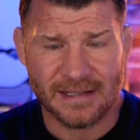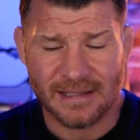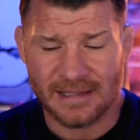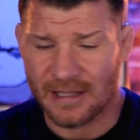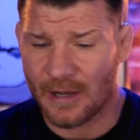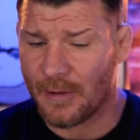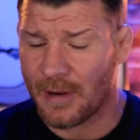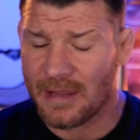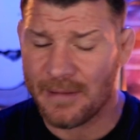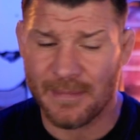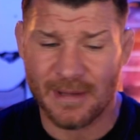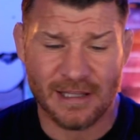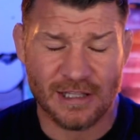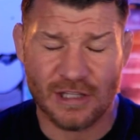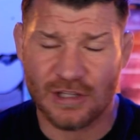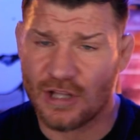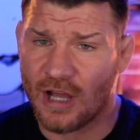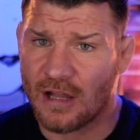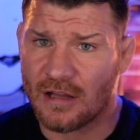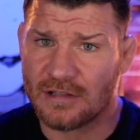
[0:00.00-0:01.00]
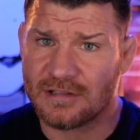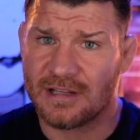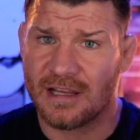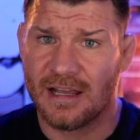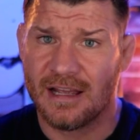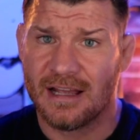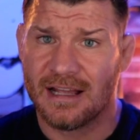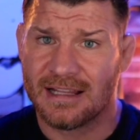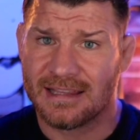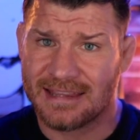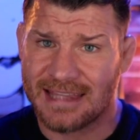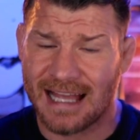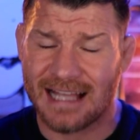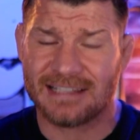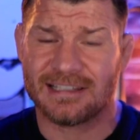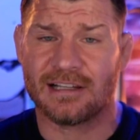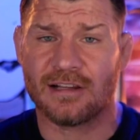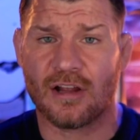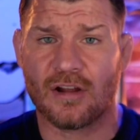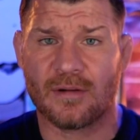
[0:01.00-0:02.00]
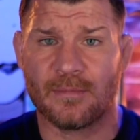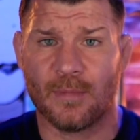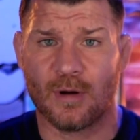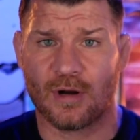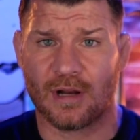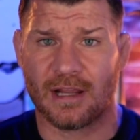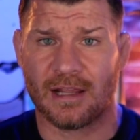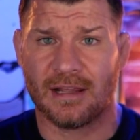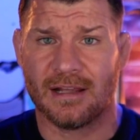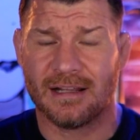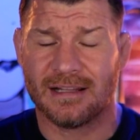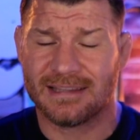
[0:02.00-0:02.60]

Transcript: Now, $8 million, that's a lot of money.